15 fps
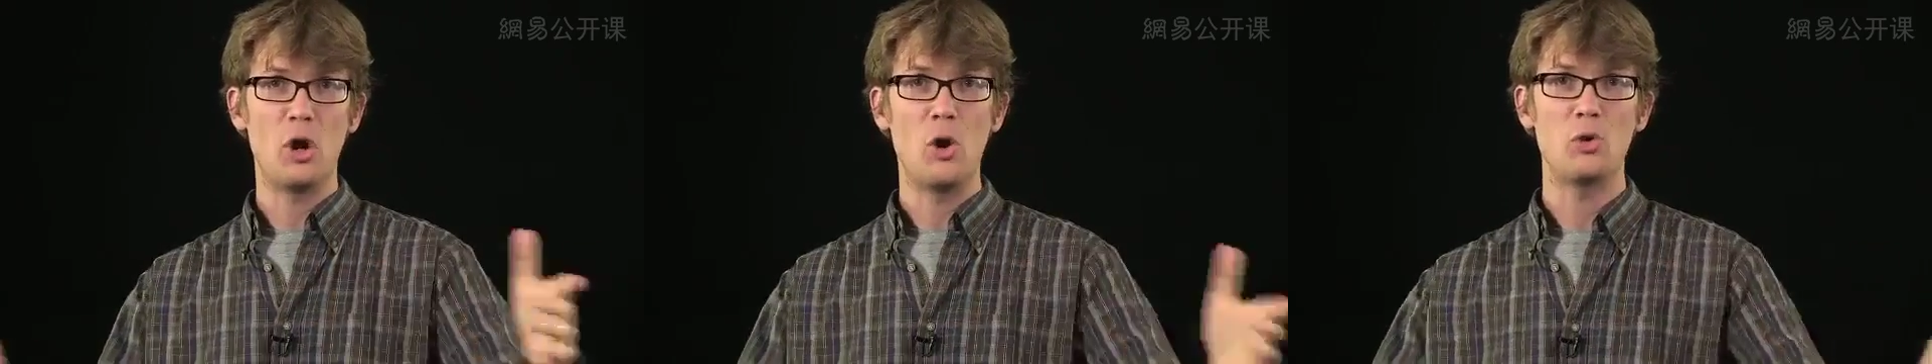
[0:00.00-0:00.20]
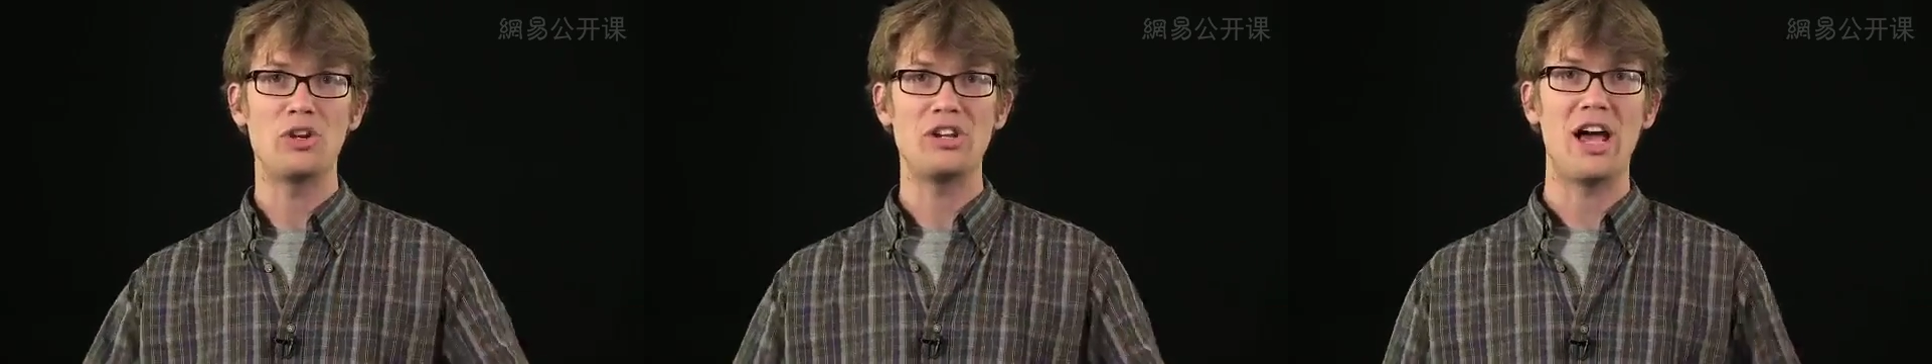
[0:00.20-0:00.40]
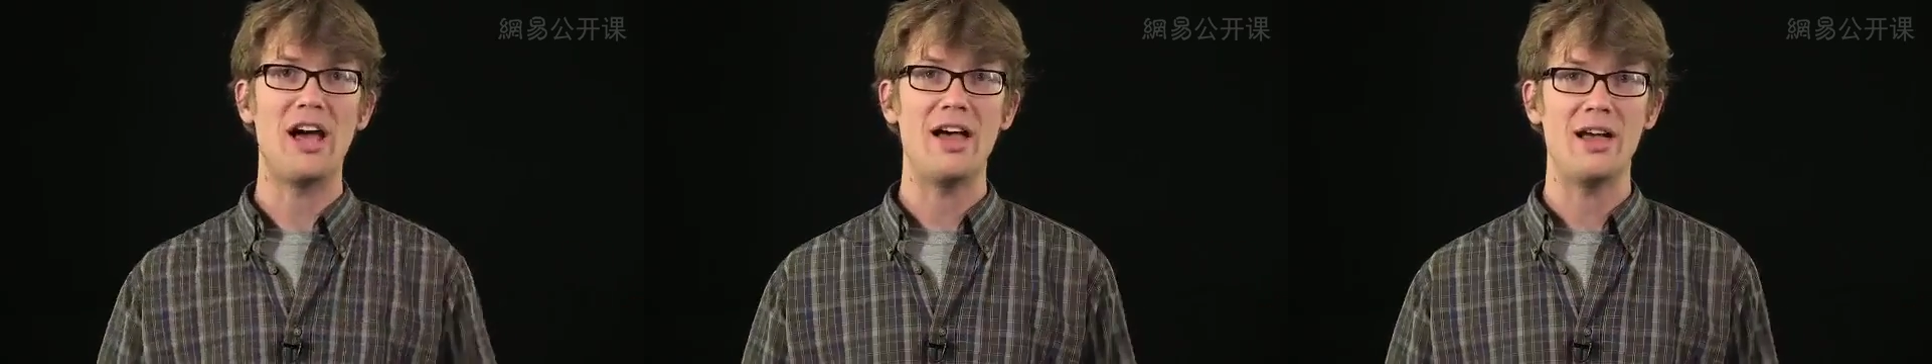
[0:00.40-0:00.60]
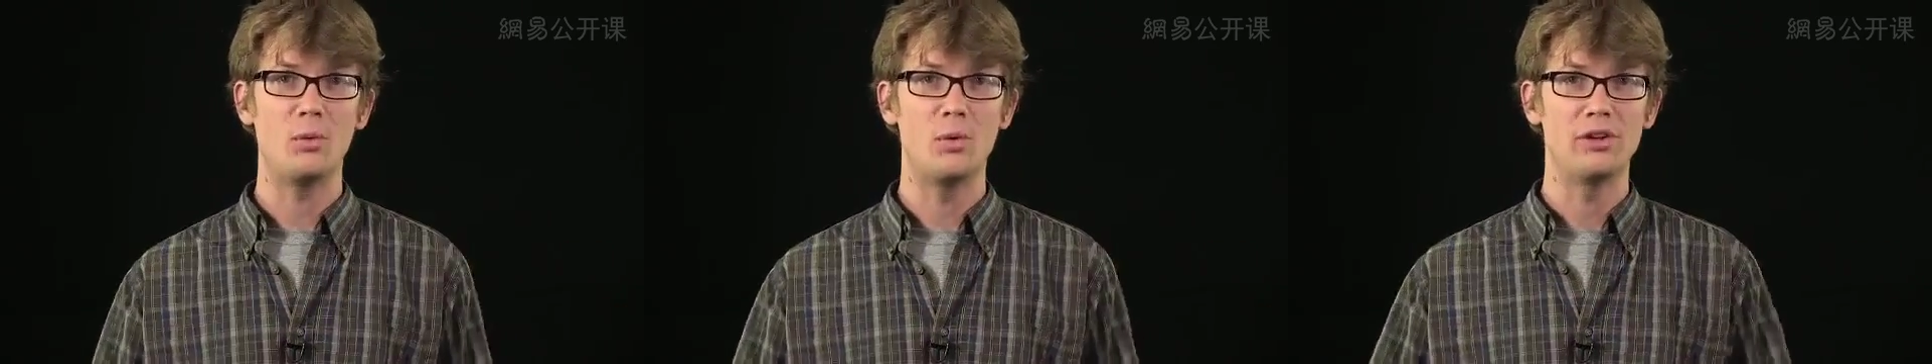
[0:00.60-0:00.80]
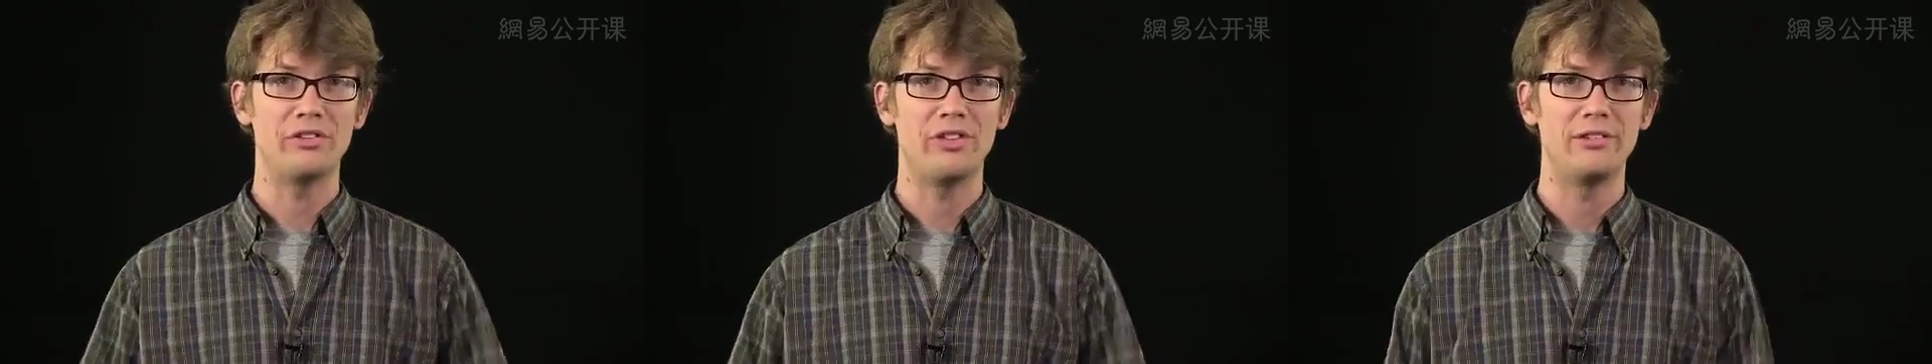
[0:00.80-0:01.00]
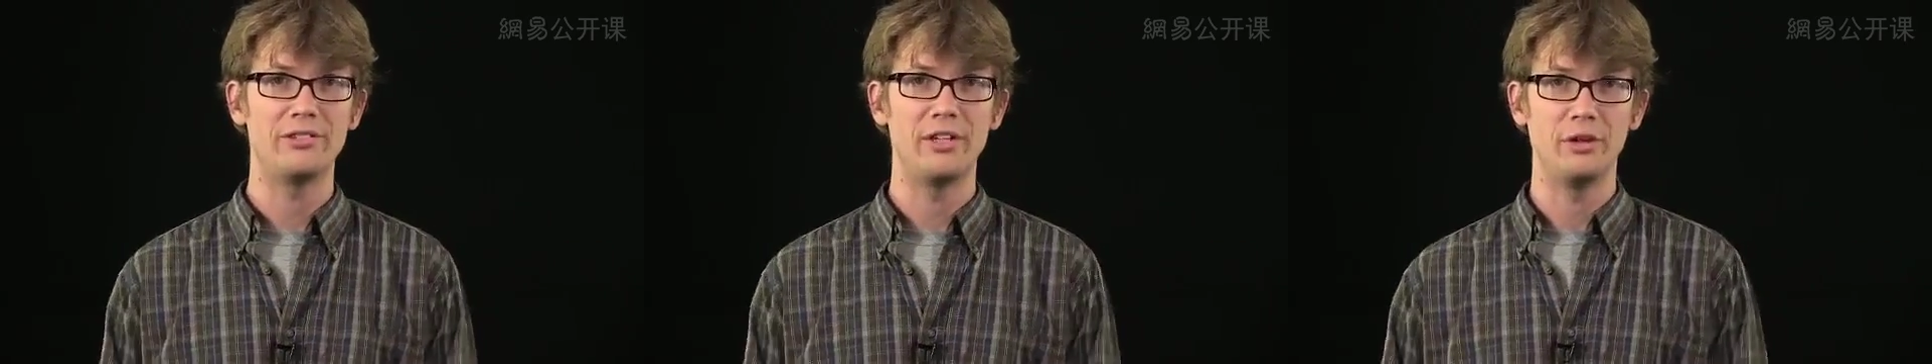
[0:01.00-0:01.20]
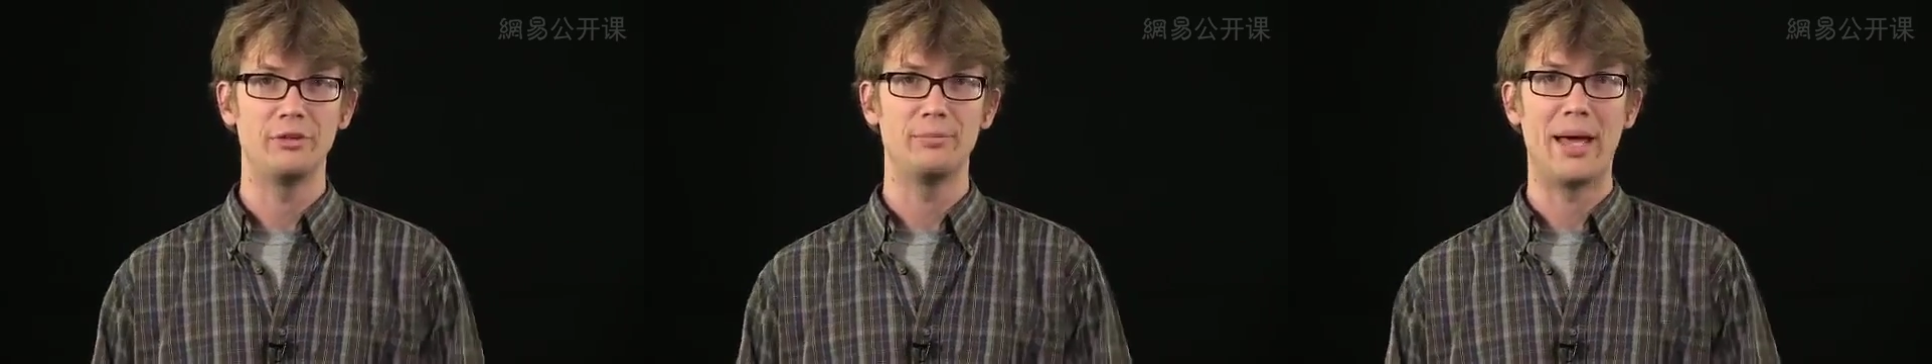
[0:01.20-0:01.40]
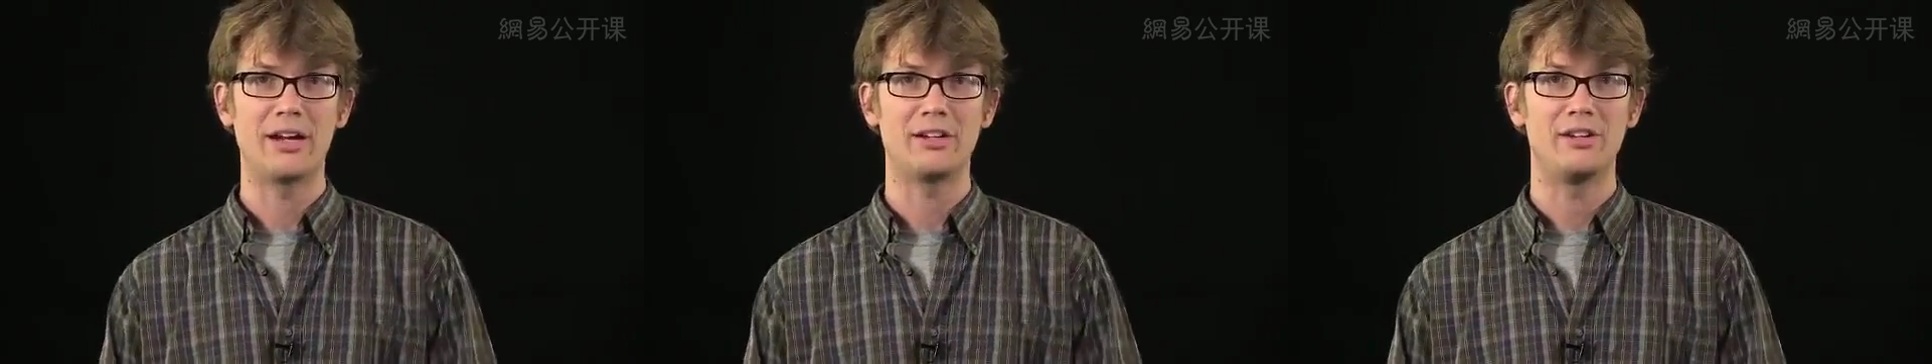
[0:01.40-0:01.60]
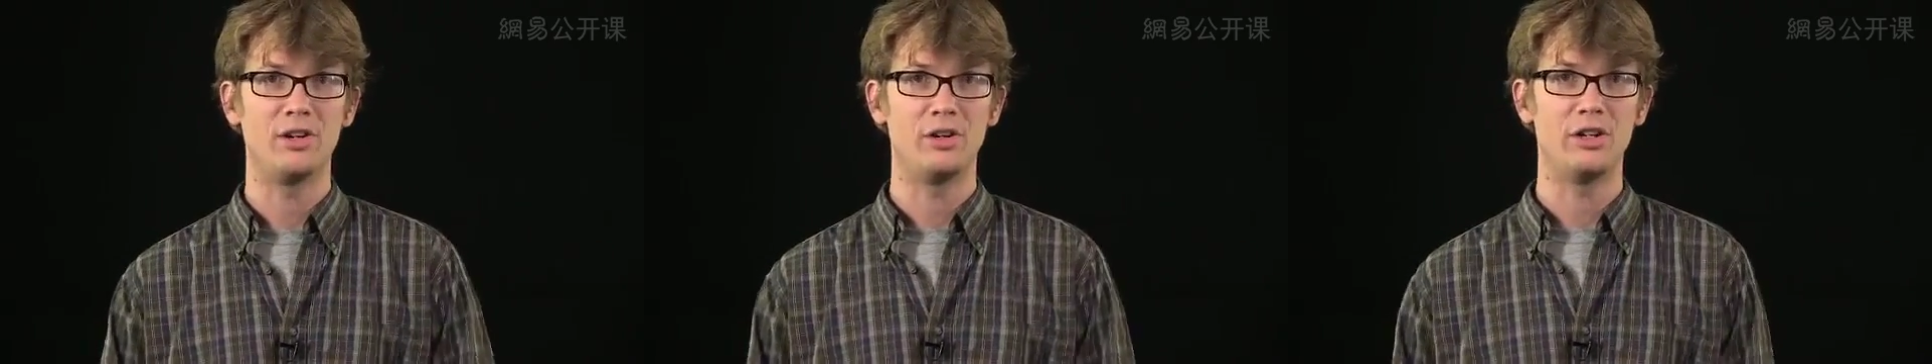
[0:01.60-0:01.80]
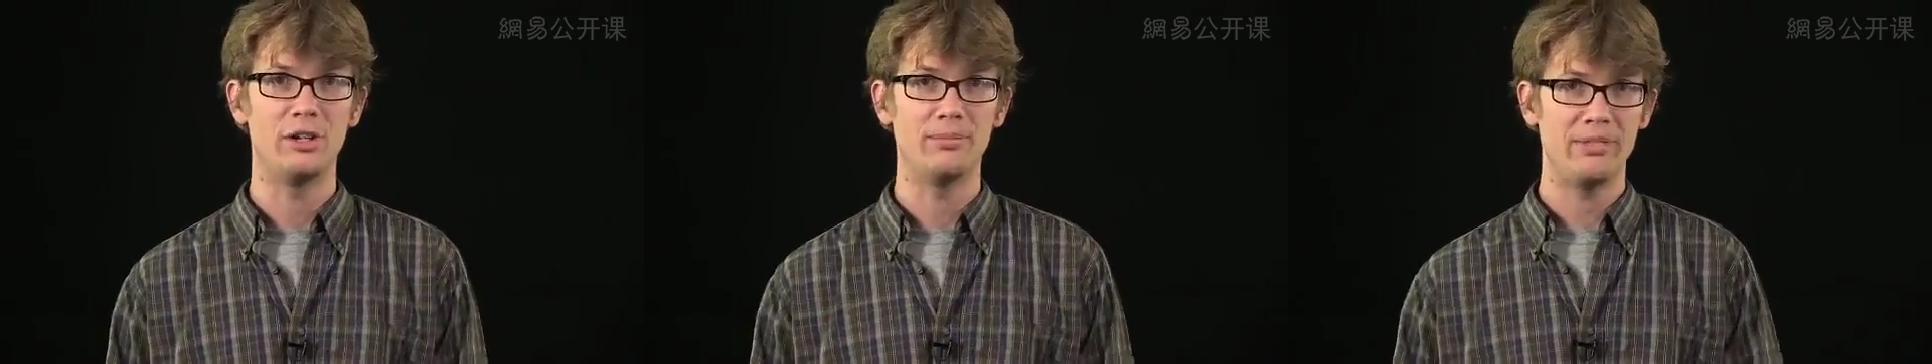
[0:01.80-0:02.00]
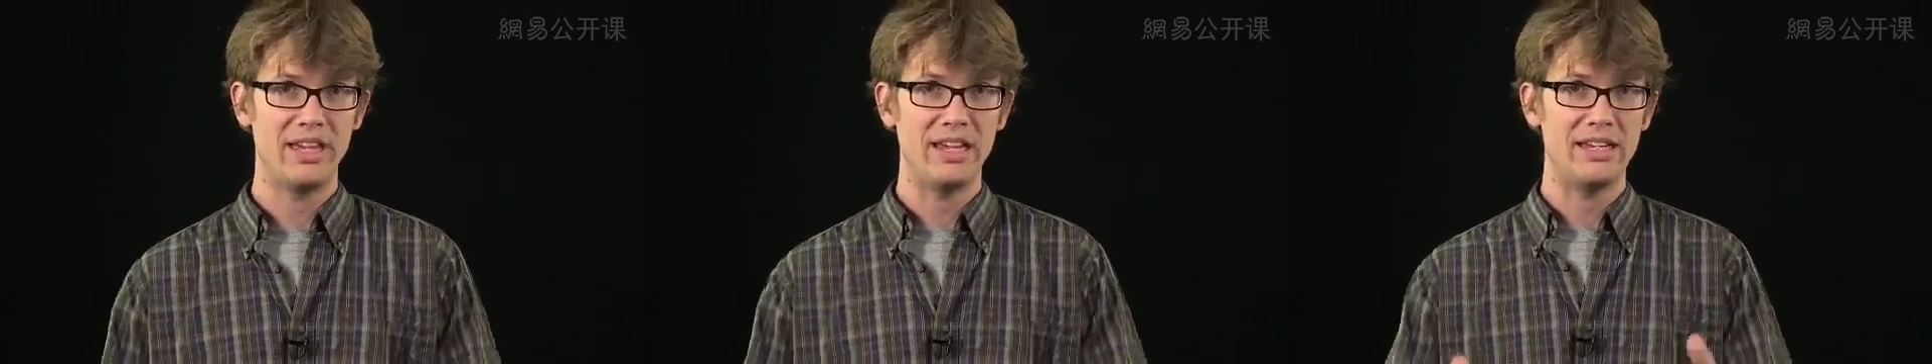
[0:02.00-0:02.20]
don't die once they've killed a bacterium.